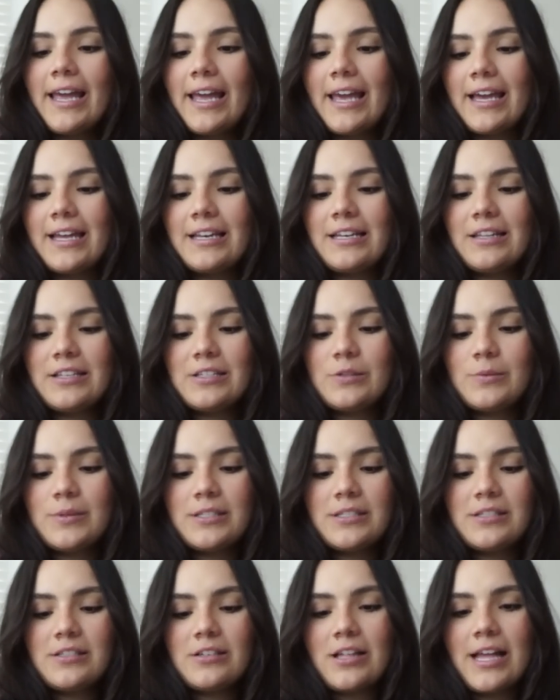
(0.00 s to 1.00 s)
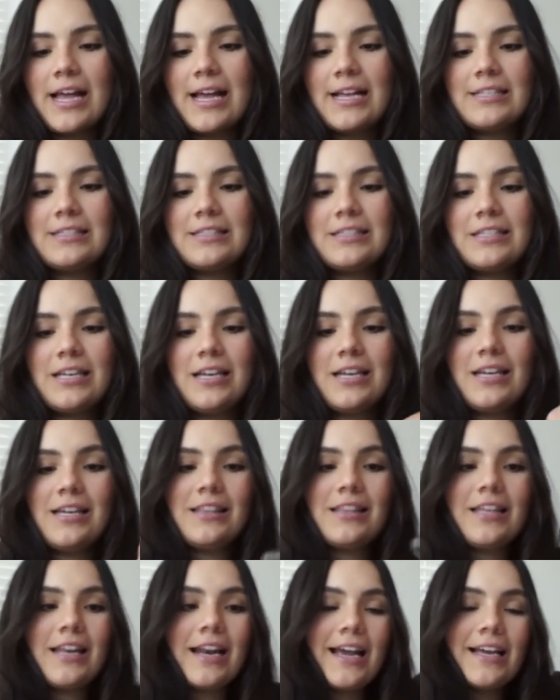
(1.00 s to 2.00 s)
And this one still has
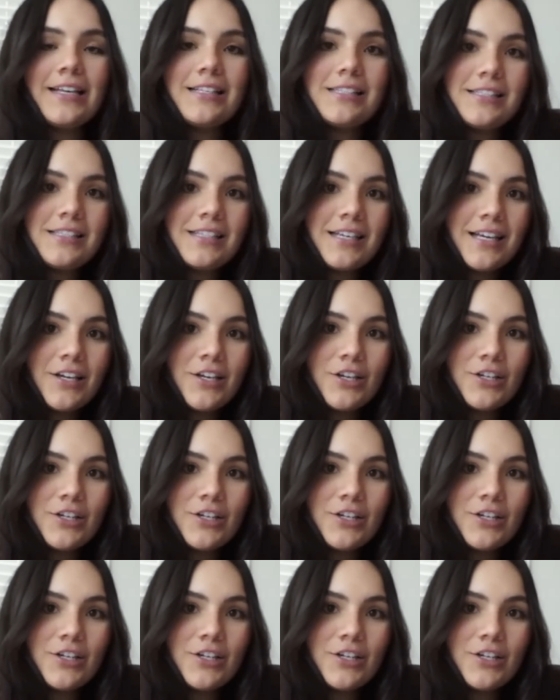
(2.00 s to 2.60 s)
the nice